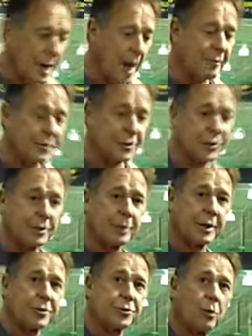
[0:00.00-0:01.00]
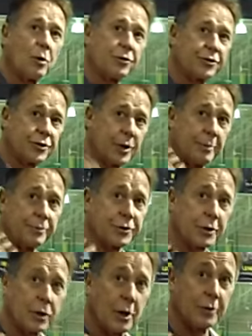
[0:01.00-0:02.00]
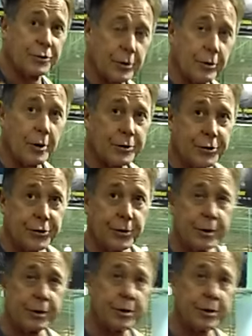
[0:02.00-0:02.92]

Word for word: obviously, because World Gym's closed across the street